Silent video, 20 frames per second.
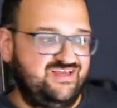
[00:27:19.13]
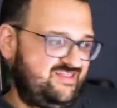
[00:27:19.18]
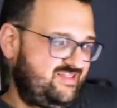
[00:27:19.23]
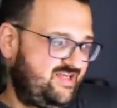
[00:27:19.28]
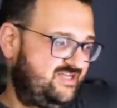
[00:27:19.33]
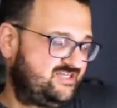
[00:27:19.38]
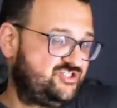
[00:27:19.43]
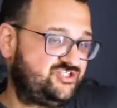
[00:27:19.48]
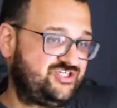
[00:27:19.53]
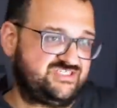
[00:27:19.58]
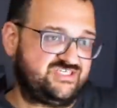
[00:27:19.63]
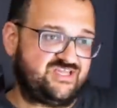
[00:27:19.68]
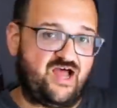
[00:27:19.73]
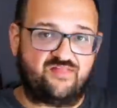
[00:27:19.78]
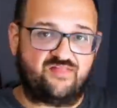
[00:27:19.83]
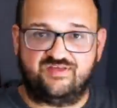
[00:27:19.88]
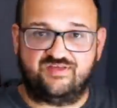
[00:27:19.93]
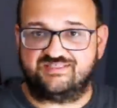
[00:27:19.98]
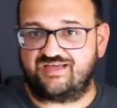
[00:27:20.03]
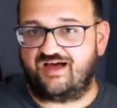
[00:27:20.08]
that just
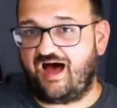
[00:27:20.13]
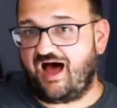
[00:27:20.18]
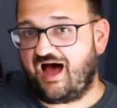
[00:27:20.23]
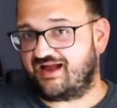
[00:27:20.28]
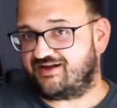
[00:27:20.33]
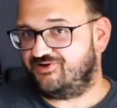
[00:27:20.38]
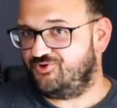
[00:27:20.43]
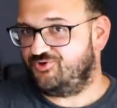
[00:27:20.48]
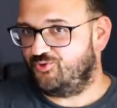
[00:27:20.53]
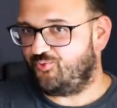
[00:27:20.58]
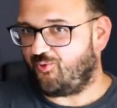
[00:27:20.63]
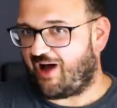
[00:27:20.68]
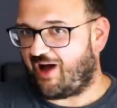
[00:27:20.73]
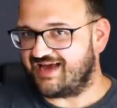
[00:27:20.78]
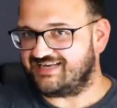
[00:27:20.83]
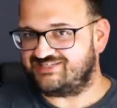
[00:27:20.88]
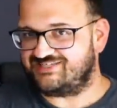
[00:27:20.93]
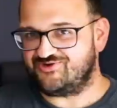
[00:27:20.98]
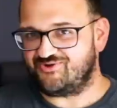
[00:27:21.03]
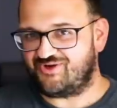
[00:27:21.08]
got this hot new
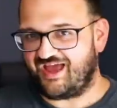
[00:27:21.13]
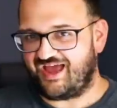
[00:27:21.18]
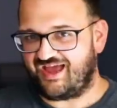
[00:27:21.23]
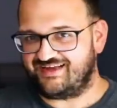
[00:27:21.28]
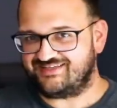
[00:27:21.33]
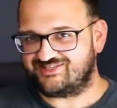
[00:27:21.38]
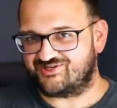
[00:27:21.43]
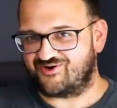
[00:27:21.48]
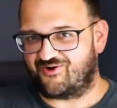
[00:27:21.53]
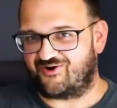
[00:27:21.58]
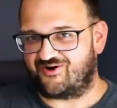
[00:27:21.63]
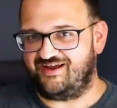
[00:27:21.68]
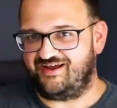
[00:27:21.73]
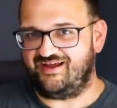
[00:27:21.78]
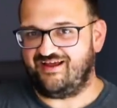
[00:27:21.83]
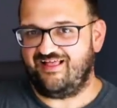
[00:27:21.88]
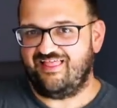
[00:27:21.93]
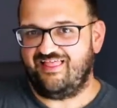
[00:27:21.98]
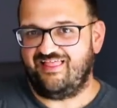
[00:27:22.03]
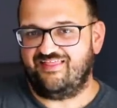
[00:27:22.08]
Y2K
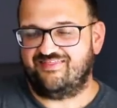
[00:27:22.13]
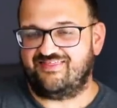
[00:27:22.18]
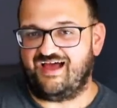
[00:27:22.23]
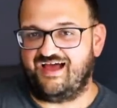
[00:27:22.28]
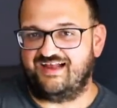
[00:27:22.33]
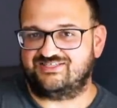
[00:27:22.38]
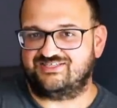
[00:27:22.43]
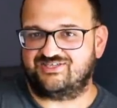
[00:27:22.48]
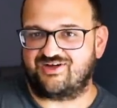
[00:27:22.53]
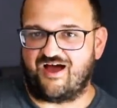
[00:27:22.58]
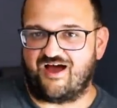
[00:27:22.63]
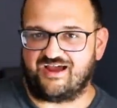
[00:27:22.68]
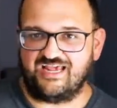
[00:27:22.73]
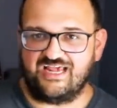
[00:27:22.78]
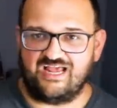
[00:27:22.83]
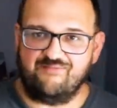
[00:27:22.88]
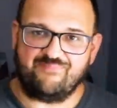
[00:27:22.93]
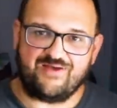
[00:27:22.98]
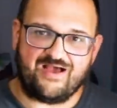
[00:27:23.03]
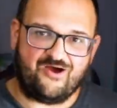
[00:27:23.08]
story that's
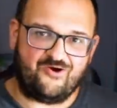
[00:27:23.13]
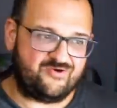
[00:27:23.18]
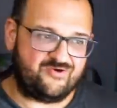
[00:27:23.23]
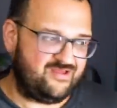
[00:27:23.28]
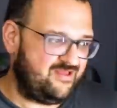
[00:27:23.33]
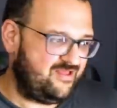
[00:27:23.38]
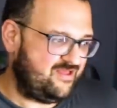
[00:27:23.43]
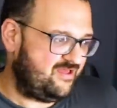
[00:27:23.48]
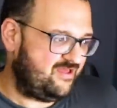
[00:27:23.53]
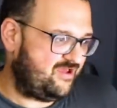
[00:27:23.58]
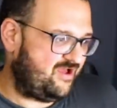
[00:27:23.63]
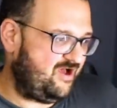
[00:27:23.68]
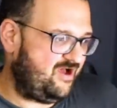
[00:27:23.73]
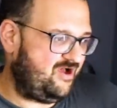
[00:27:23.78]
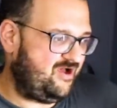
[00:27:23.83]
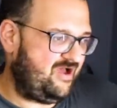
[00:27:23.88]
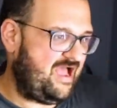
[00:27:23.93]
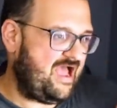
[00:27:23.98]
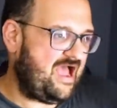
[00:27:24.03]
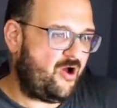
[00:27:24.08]
talking about
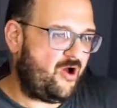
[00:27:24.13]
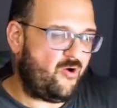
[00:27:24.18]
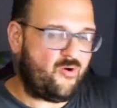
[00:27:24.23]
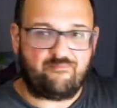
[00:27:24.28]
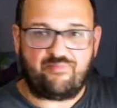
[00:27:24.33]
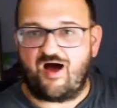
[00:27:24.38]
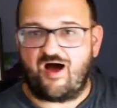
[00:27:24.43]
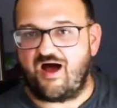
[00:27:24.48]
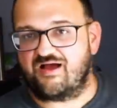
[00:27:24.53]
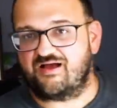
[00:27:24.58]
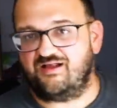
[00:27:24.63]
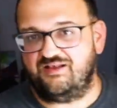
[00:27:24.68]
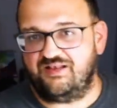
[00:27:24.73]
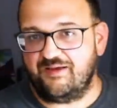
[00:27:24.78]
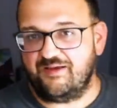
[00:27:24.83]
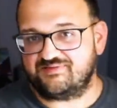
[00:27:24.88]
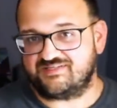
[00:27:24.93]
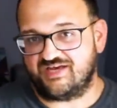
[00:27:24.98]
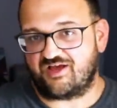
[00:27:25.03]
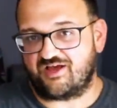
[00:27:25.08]
how
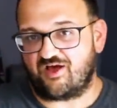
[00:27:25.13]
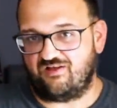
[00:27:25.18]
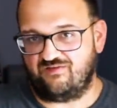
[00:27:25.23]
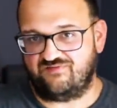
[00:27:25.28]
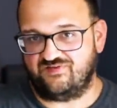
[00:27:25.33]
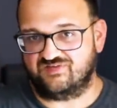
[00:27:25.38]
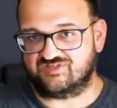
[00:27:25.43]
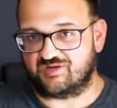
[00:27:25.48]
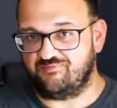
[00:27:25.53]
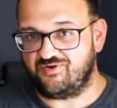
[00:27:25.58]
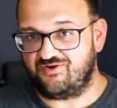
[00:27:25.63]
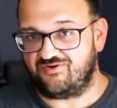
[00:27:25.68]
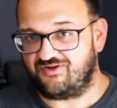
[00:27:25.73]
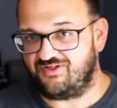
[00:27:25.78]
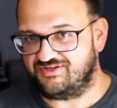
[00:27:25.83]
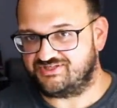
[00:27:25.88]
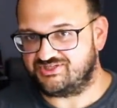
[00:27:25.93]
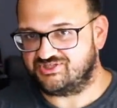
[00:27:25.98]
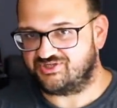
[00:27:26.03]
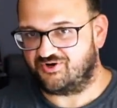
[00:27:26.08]
apocalyptic all of these computer
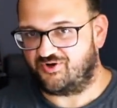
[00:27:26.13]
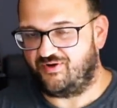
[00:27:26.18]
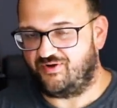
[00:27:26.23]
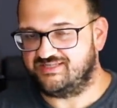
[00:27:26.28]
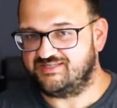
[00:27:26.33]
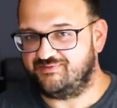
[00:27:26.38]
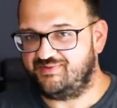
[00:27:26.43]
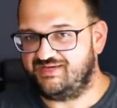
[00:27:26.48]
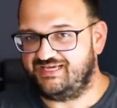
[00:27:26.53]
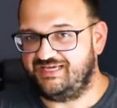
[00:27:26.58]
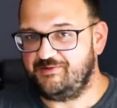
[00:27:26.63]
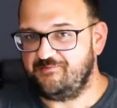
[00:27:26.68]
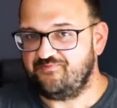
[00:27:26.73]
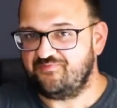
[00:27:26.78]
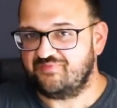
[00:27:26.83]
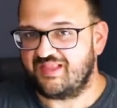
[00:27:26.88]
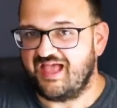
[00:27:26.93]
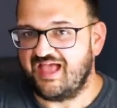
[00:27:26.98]
glitches are going to be.